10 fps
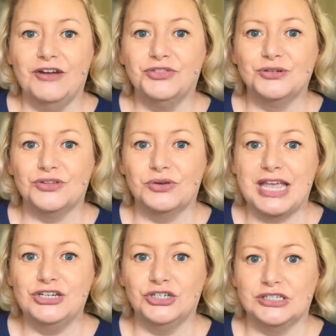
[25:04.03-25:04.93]
those
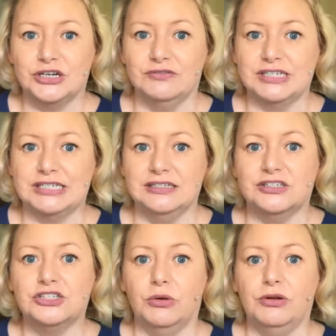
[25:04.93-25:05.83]
location
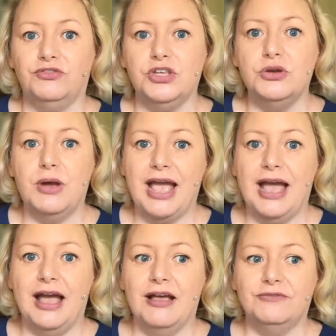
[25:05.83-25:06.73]
services. So if you
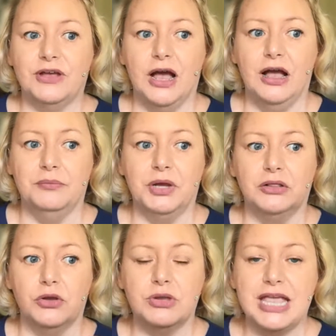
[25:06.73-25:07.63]
have
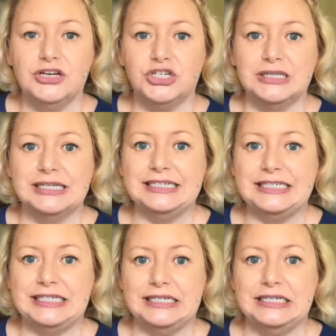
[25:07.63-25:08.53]
a location
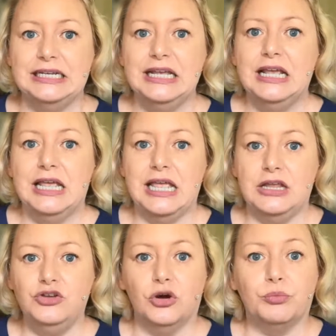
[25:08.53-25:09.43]
listed
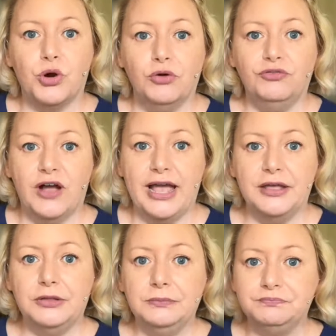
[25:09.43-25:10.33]
in your
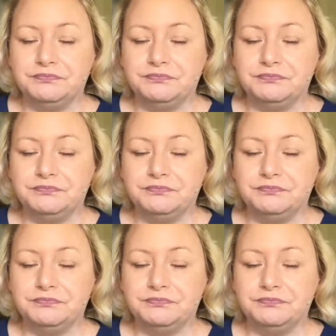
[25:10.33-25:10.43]
profile,